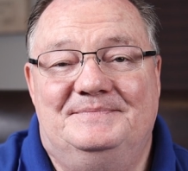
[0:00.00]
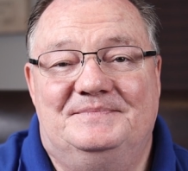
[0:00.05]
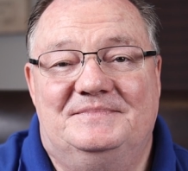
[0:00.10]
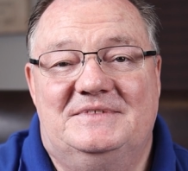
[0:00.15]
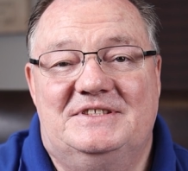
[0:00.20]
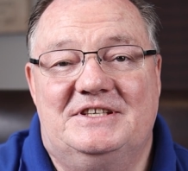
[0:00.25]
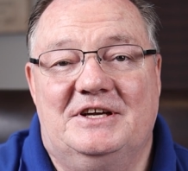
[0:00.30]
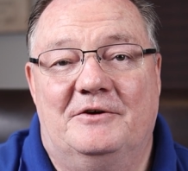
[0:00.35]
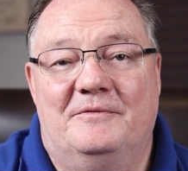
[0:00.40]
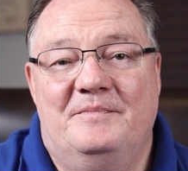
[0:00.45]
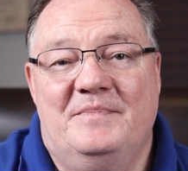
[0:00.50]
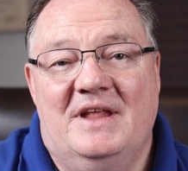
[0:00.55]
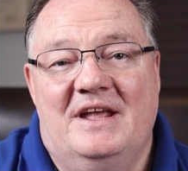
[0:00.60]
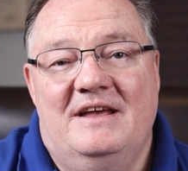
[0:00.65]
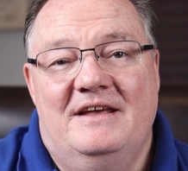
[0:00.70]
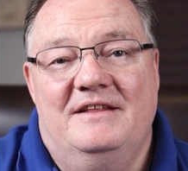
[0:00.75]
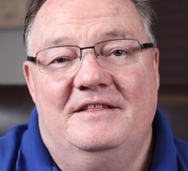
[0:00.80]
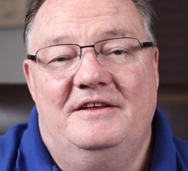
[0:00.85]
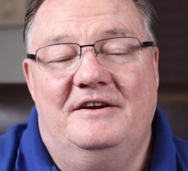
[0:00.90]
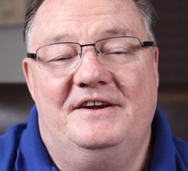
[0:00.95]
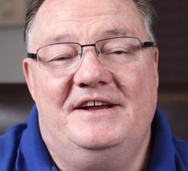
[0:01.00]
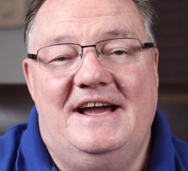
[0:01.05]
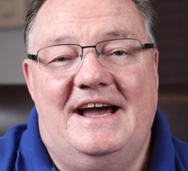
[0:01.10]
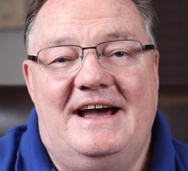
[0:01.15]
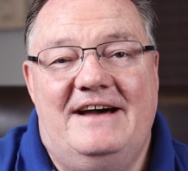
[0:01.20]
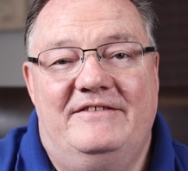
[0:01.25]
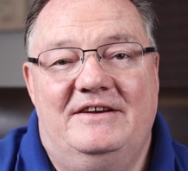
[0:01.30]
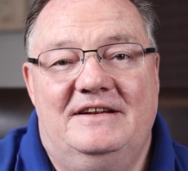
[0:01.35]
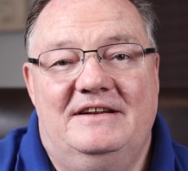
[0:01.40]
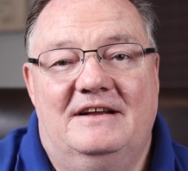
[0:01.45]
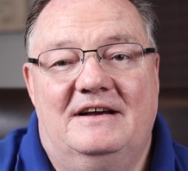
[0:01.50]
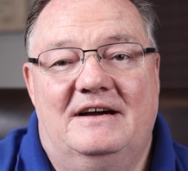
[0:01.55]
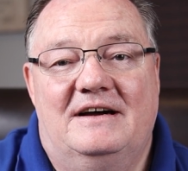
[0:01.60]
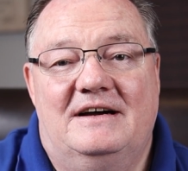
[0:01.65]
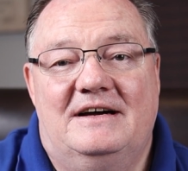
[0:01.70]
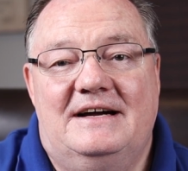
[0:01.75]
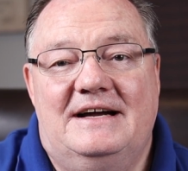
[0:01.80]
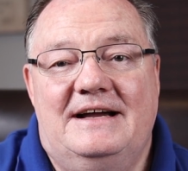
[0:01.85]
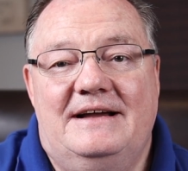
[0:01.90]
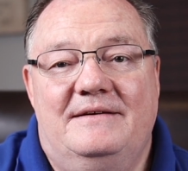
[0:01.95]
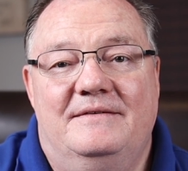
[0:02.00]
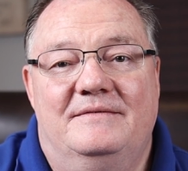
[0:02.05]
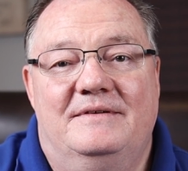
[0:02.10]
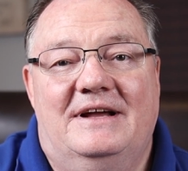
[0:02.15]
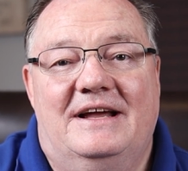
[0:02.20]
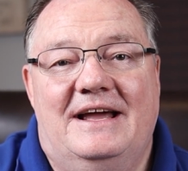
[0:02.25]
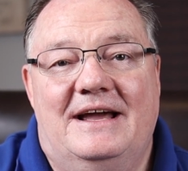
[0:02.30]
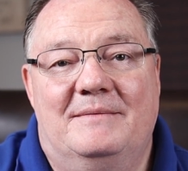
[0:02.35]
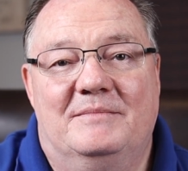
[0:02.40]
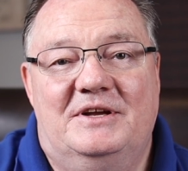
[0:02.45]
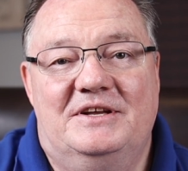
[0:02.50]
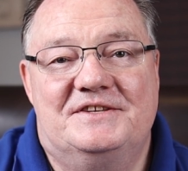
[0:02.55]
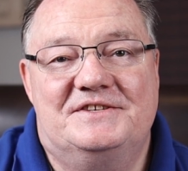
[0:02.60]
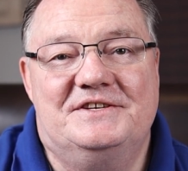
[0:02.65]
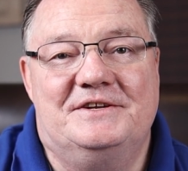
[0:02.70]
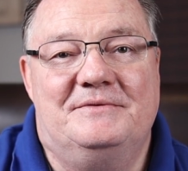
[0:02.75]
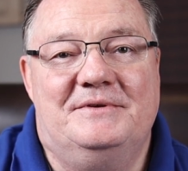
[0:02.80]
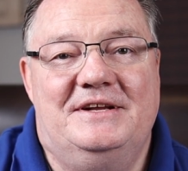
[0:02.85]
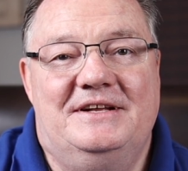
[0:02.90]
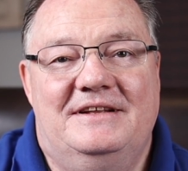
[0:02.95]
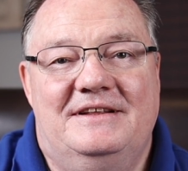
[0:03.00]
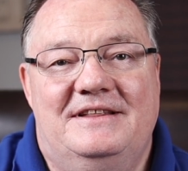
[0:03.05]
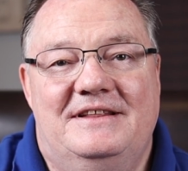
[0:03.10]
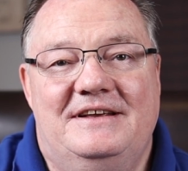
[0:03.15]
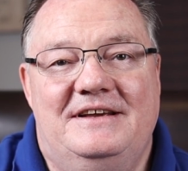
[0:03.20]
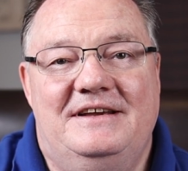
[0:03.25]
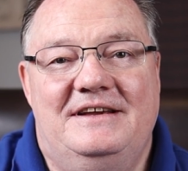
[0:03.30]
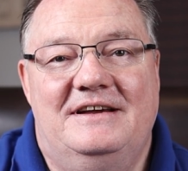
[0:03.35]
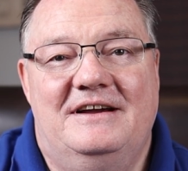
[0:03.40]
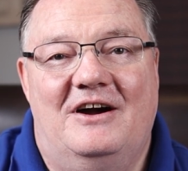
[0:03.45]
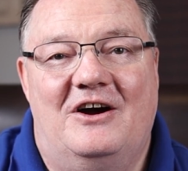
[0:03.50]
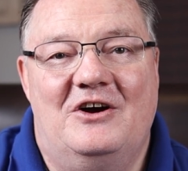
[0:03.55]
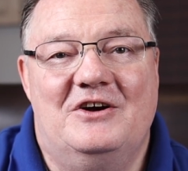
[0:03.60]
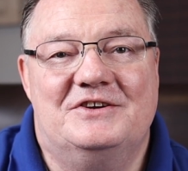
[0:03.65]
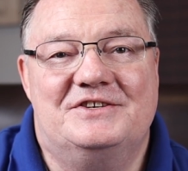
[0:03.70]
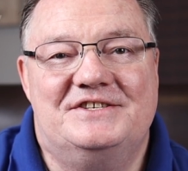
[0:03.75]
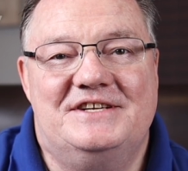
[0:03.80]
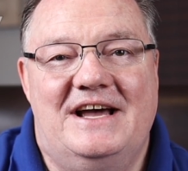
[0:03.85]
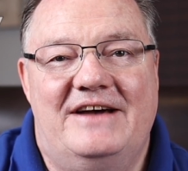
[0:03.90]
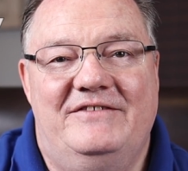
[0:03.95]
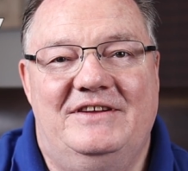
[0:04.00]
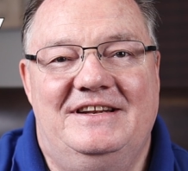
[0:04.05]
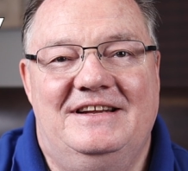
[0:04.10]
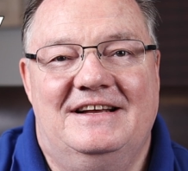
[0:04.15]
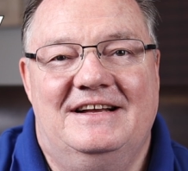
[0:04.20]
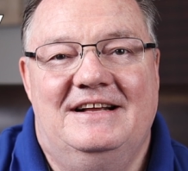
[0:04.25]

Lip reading: So there you have it. I am considering the R7.